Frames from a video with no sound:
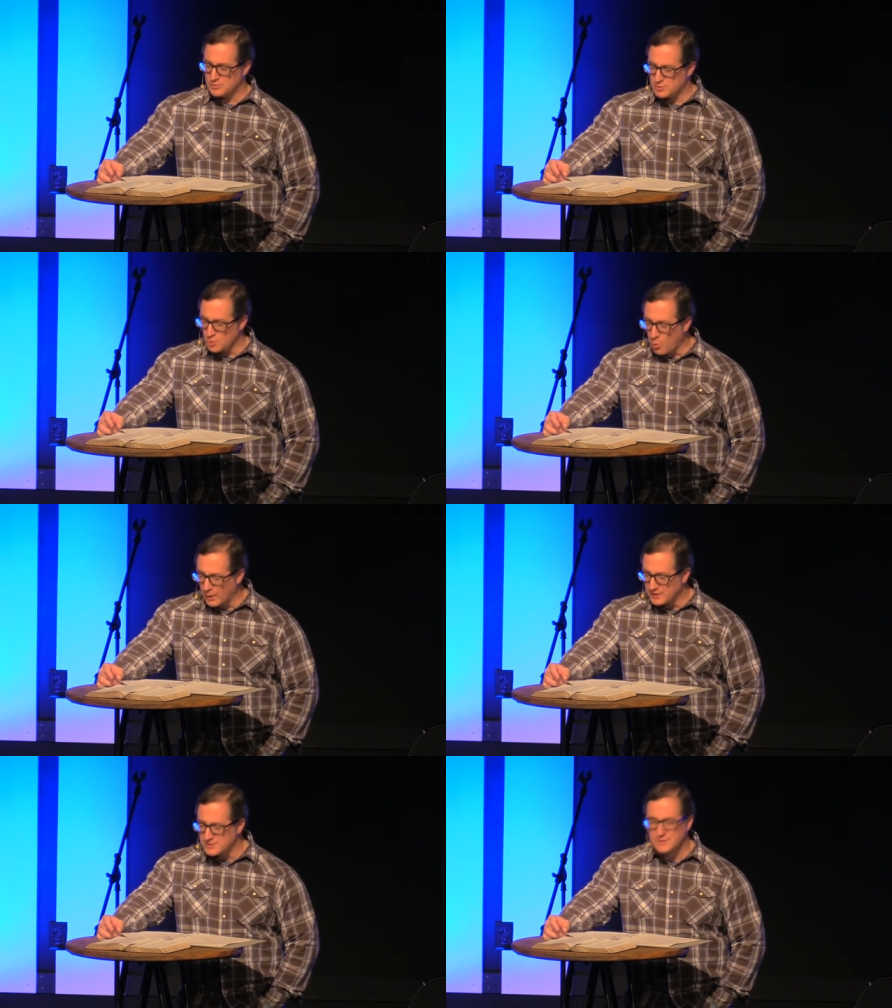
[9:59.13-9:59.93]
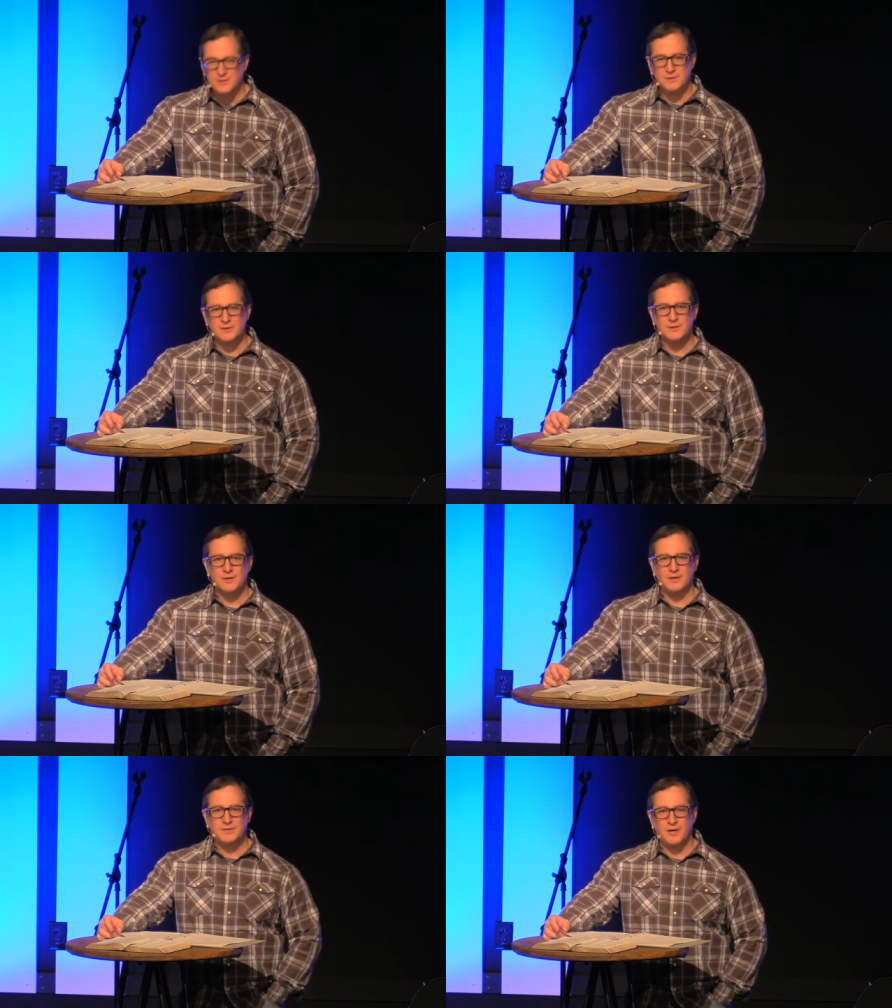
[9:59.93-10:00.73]
choice
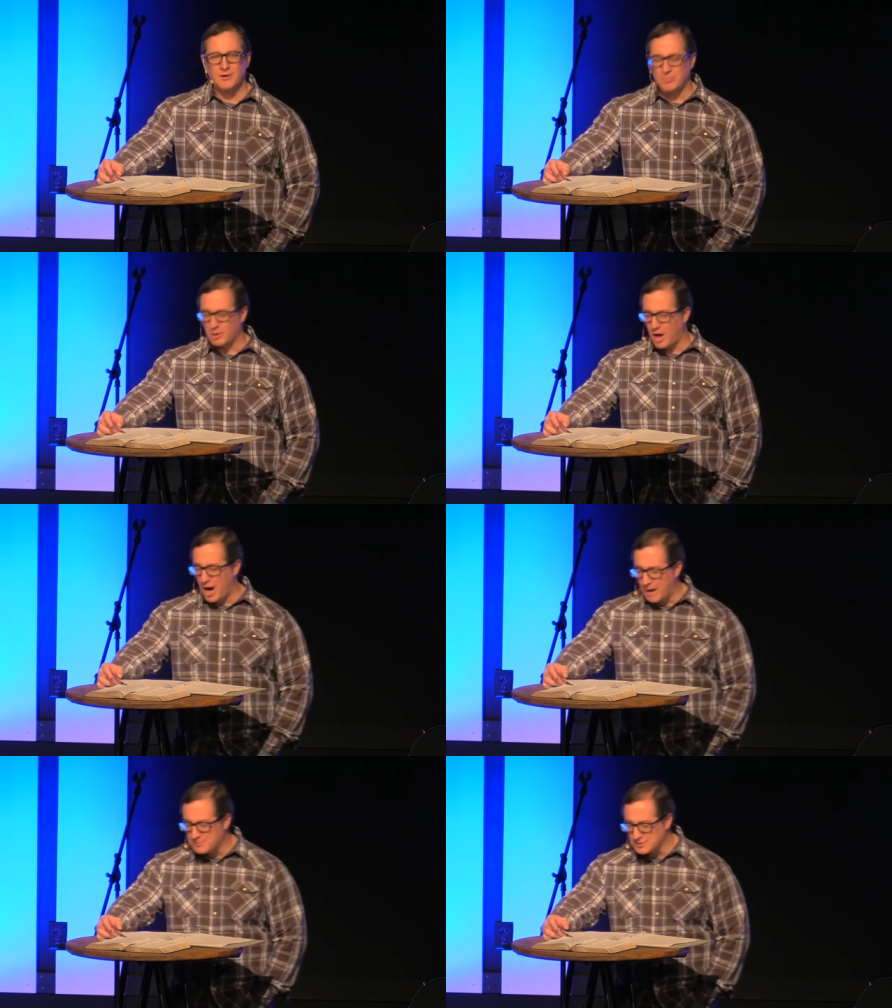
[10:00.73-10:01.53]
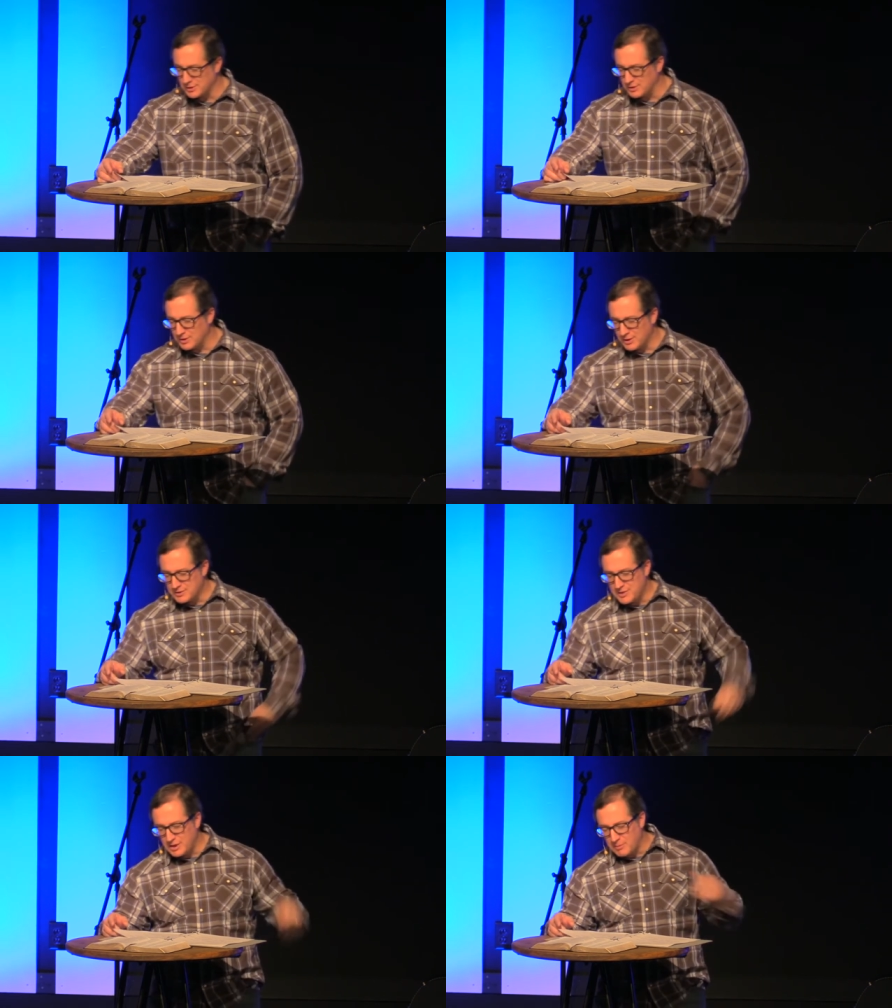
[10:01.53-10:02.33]
a terrible option,
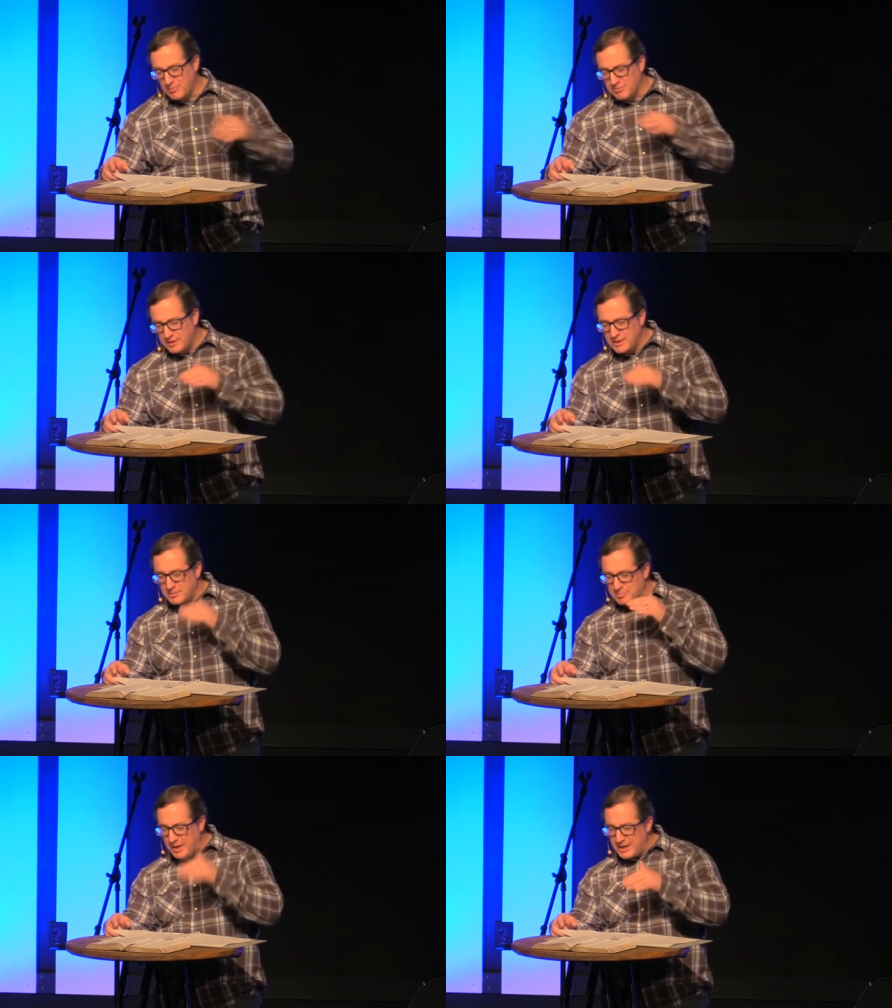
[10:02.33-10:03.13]
a terrible thing to